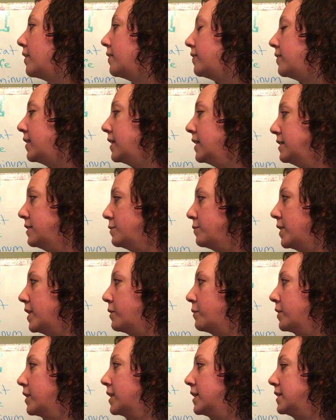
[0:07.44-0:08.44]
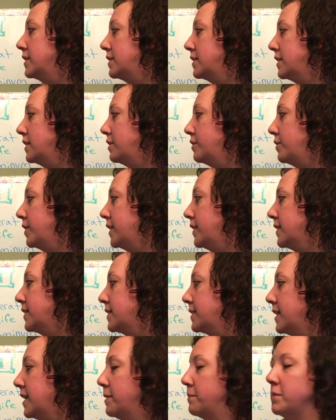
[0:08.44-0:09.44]
This week we're continuing the
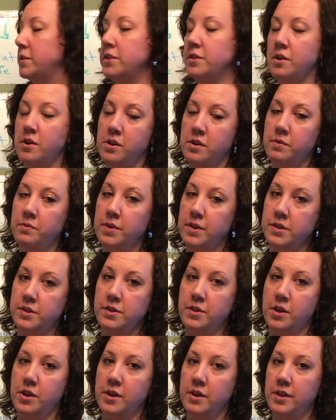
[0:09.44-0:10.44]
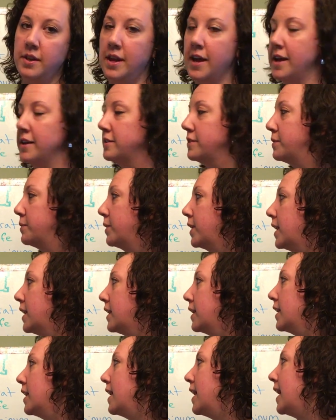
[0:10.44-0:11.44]
same song we started last
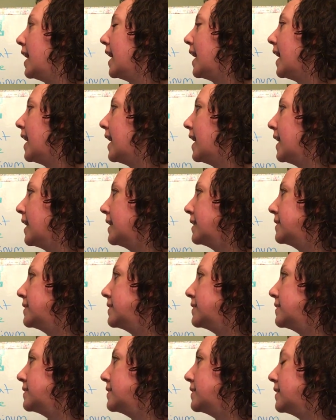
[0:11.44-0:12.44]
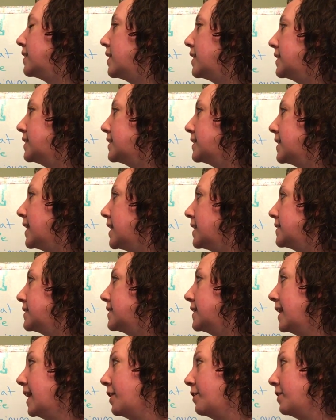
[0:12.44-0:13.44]
week, and it says
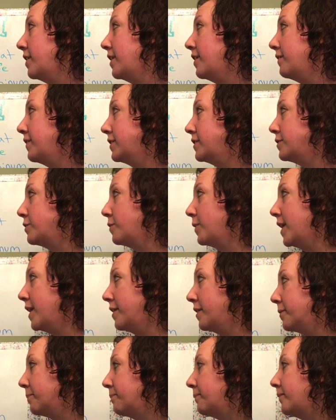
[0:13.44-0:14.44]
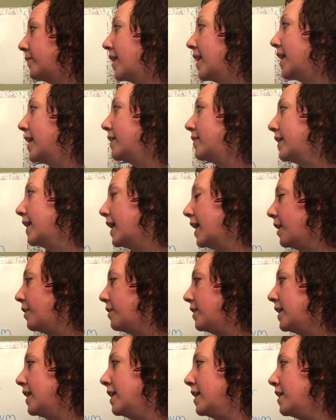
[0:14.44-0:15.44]
the area of a square. The
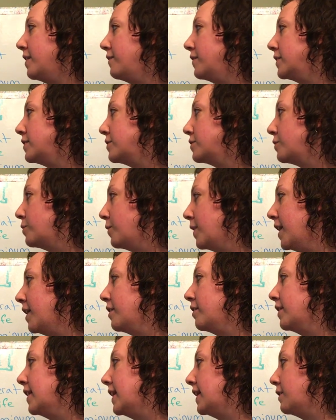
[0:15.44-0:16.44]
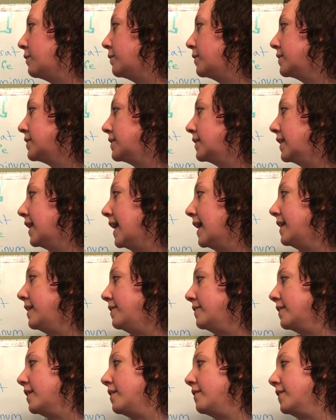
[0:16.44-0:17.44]
area of a square equals
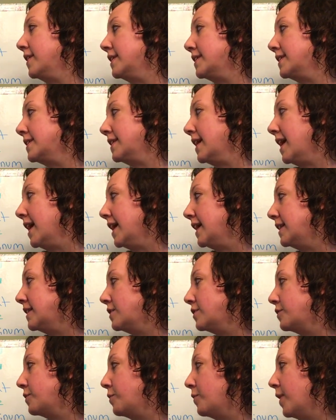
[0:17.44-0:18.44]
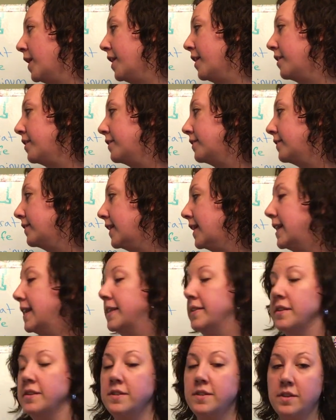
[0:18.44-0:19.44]
length of its sides squared, and
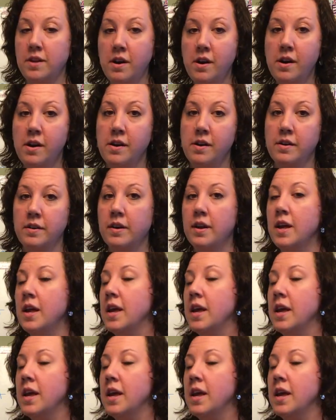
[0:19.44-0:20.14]
in the song